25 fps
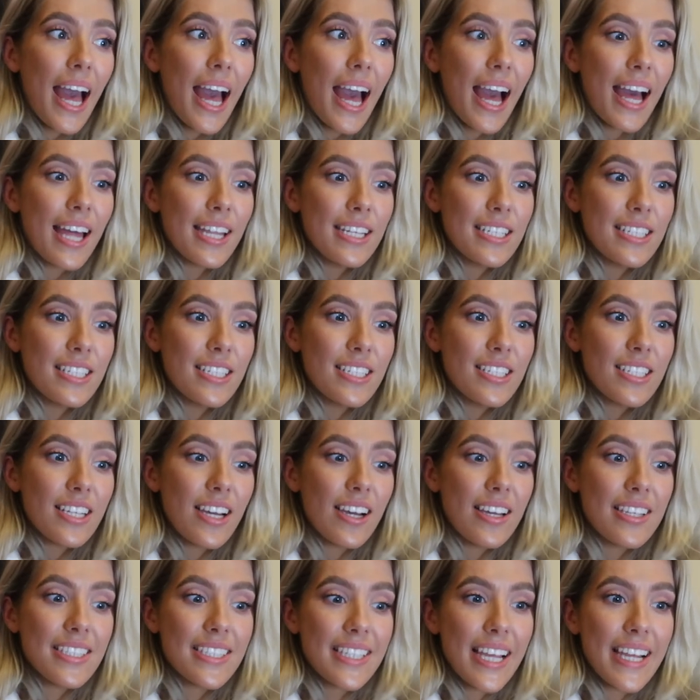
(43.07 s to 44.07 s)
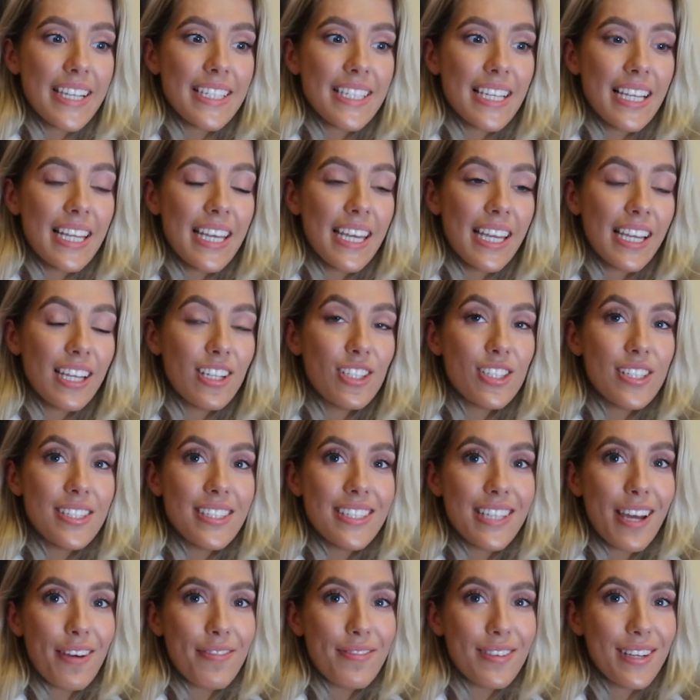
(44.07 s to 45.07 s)
and her settling, and she's
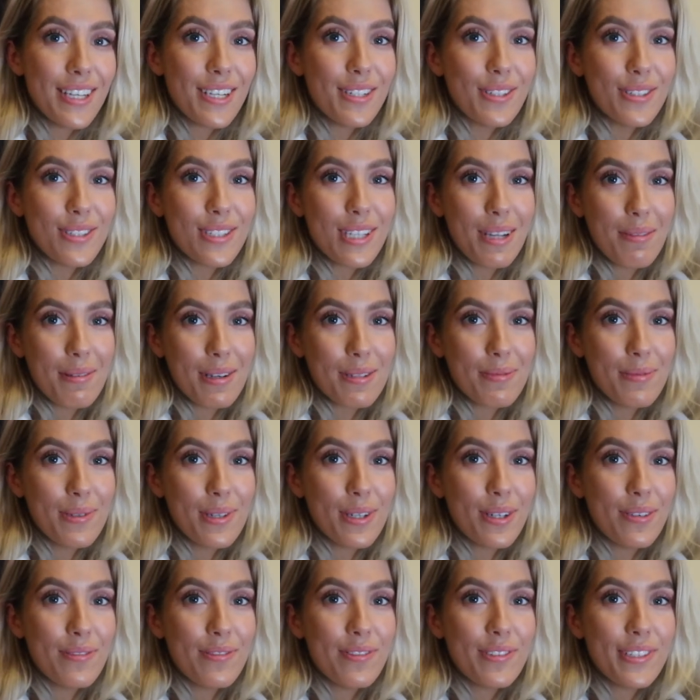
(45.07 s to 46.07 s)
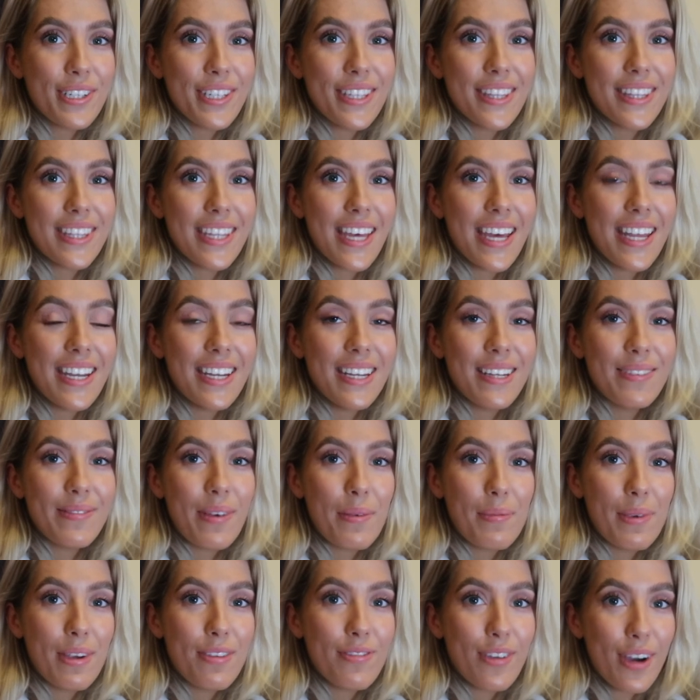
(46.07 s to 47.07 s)
definitely got so much more confident than
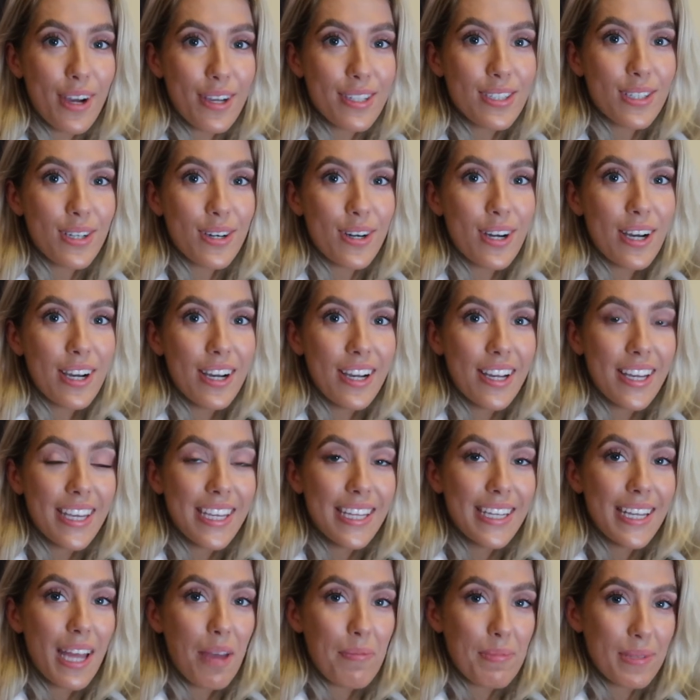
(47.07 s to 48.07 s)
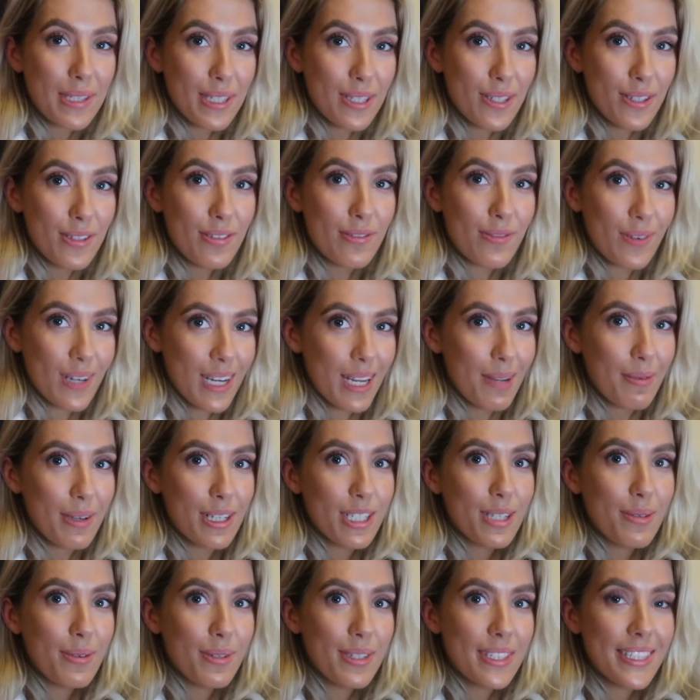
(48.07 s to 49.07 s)
when we first got her in episode 3,
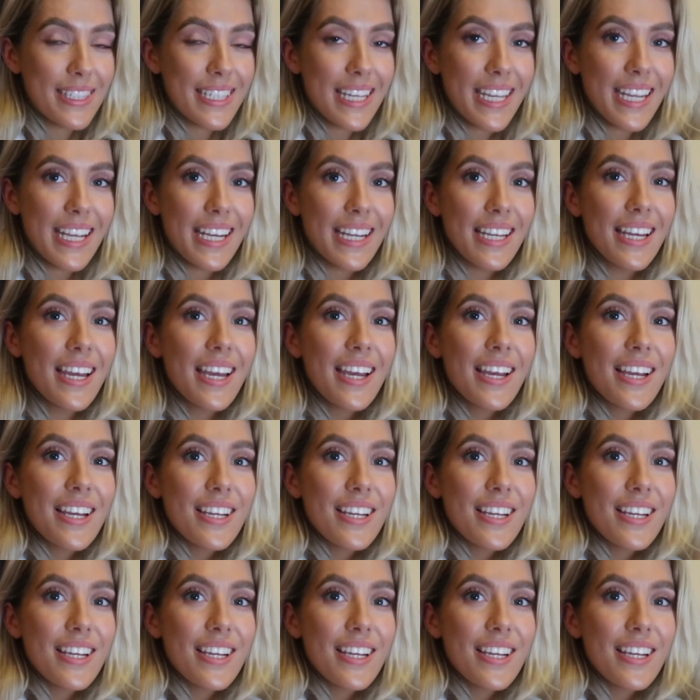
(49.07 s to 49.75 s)
which you would have seen.